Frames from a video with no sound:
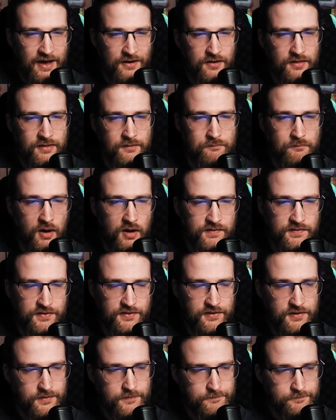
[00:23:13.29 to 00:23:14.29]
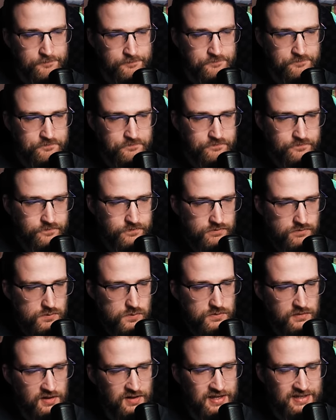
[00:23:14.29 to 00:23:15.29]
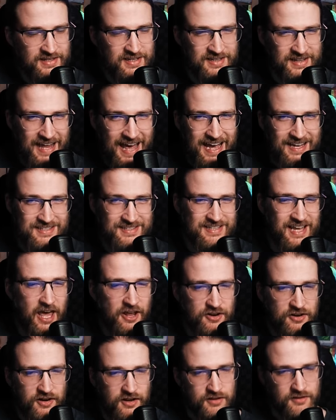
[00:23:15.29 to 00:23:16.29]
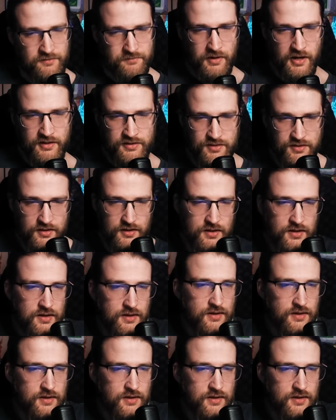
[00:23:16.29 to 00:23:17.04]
out of the month, like the last Saturday of the month.